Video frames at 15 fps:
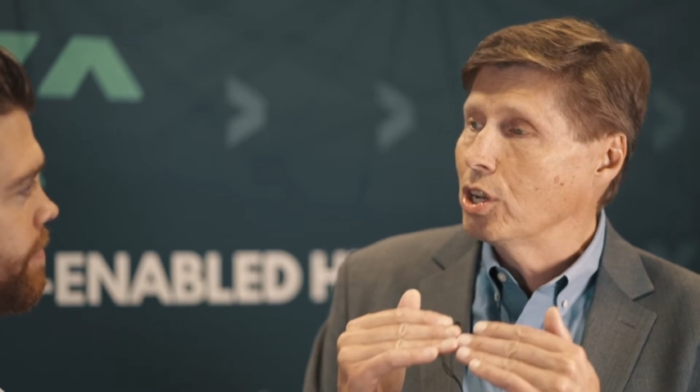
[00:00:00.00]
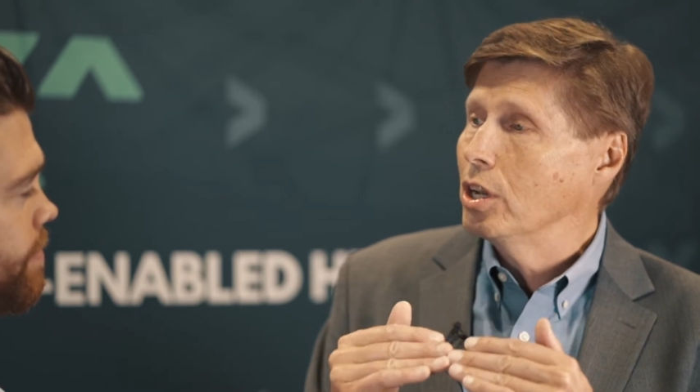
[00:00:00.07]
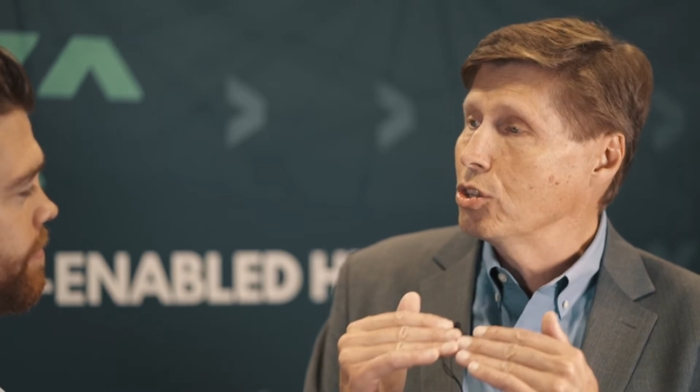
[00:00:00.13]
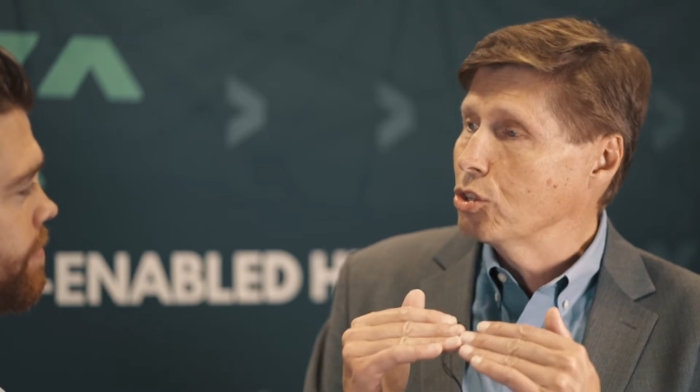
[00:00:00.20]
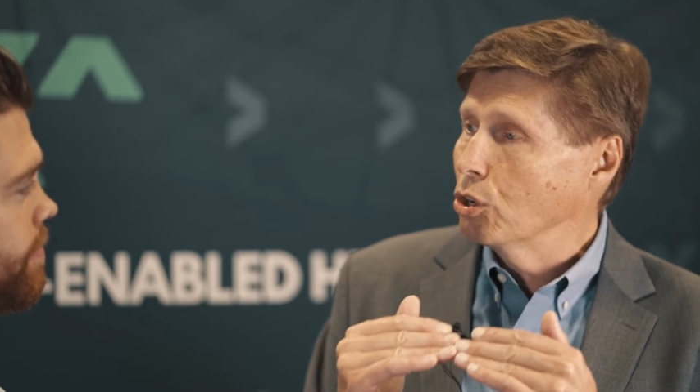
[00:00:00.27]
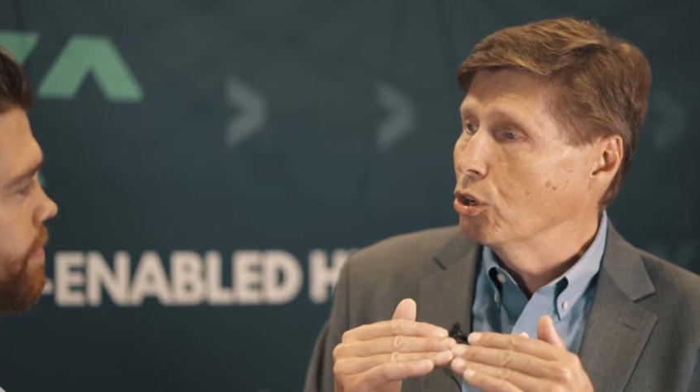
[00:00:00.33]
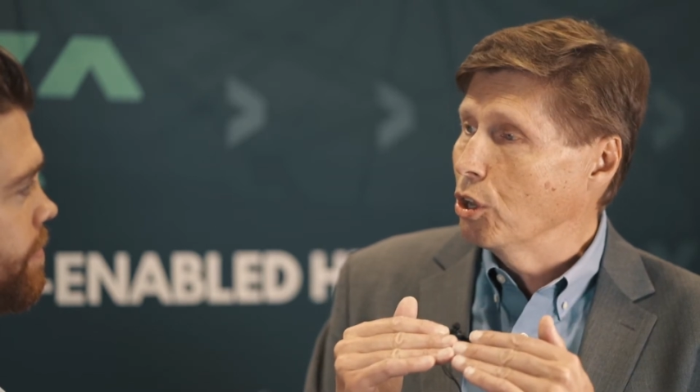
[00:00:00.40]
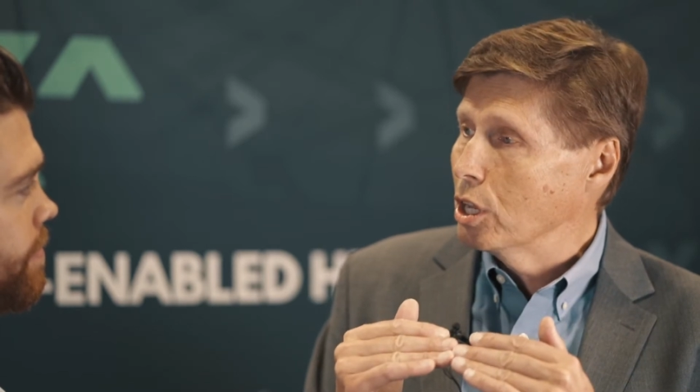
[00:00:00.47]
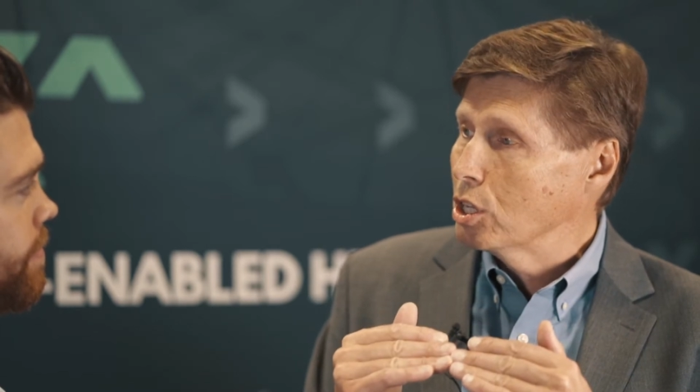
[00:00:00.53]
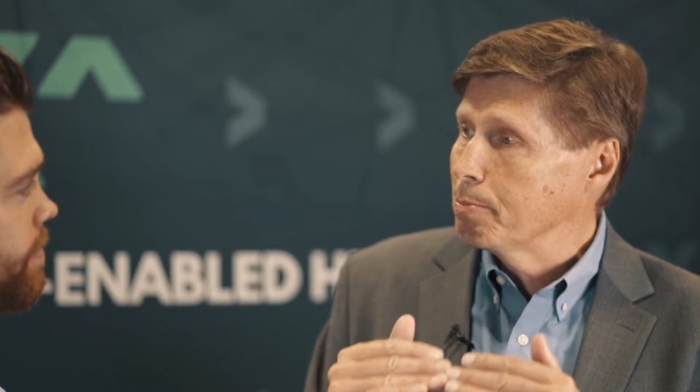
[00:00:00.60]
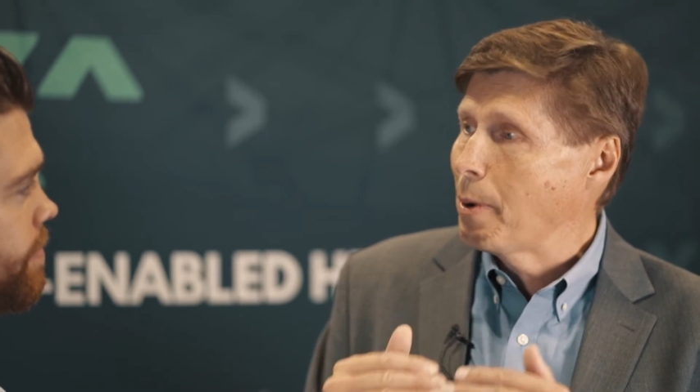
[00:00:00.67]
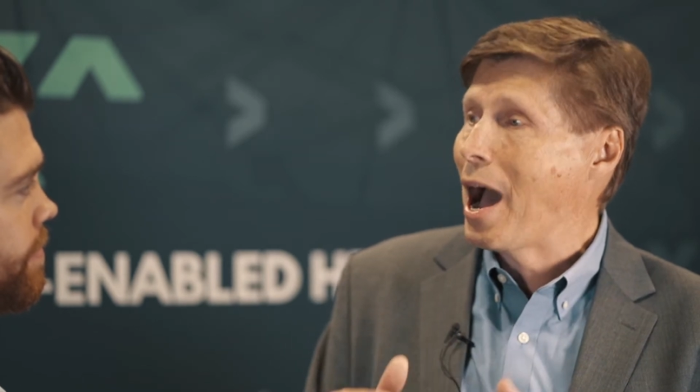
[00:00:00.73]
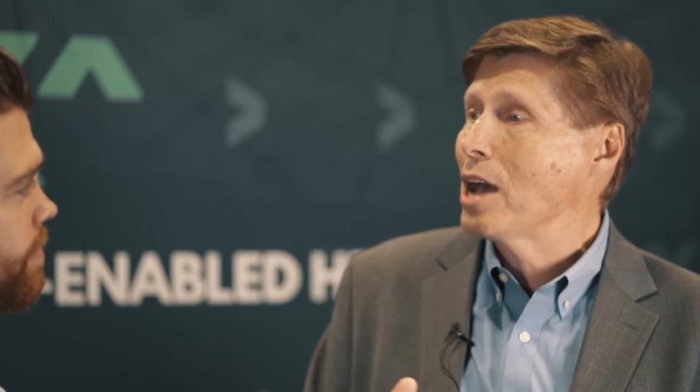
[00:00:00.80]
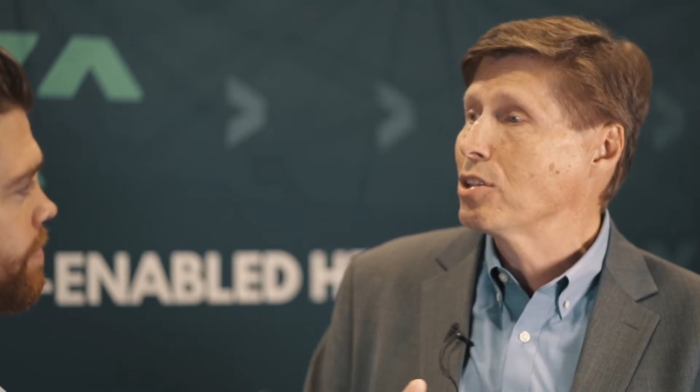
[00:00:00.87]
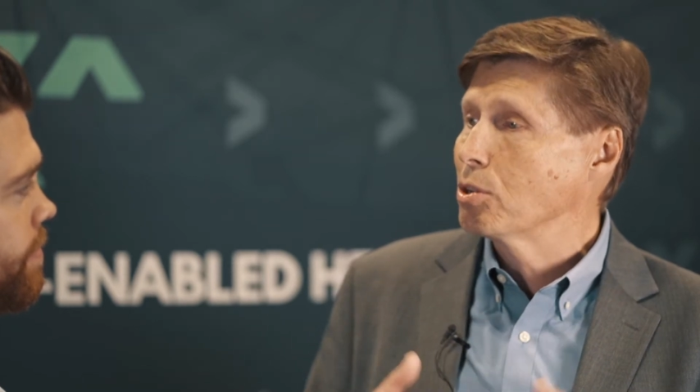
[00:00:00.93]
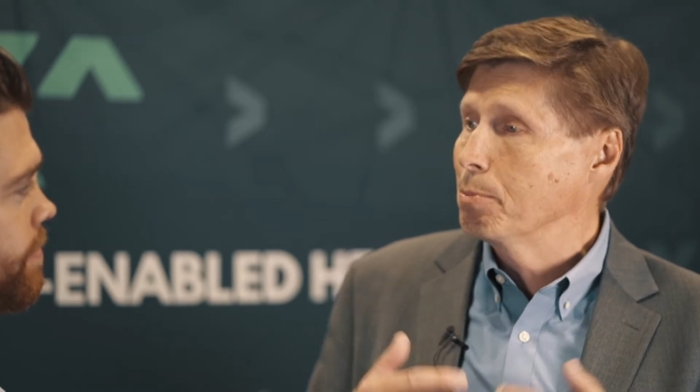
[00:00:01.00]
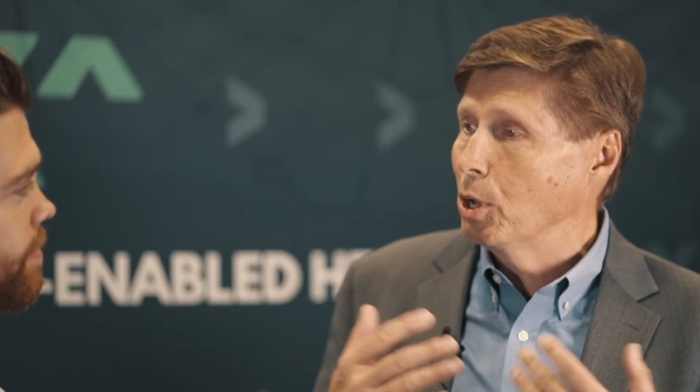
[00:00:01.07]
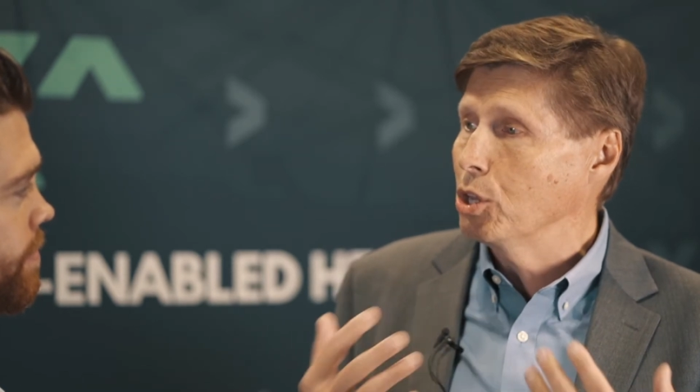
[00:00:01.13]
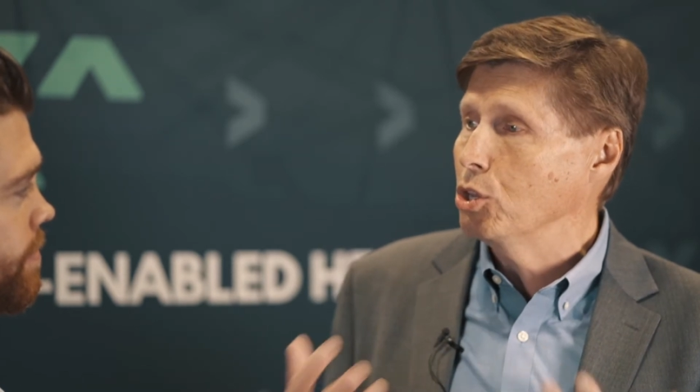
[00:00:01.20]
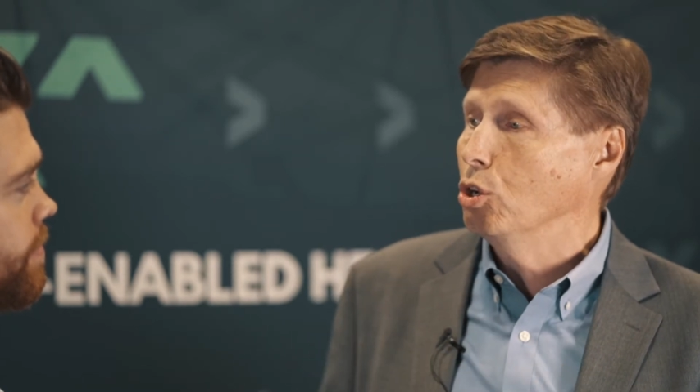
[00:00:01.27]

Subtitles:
it as early as possible,